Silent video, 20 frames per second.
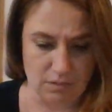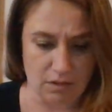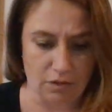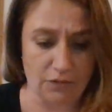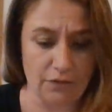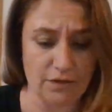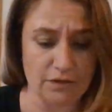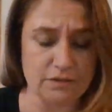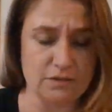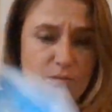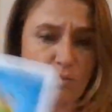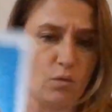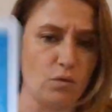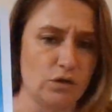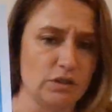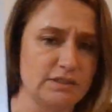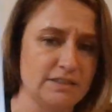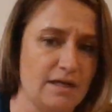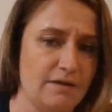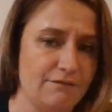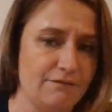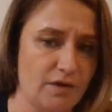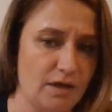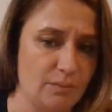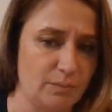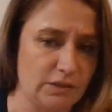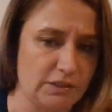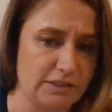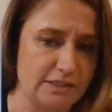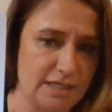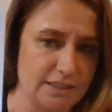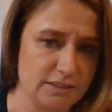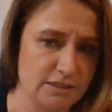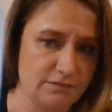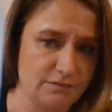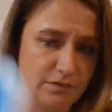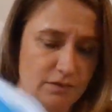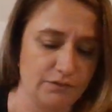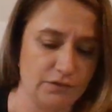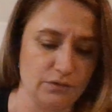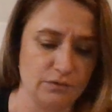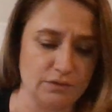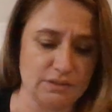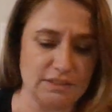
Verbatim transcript: Or there's a water sign very protective of you.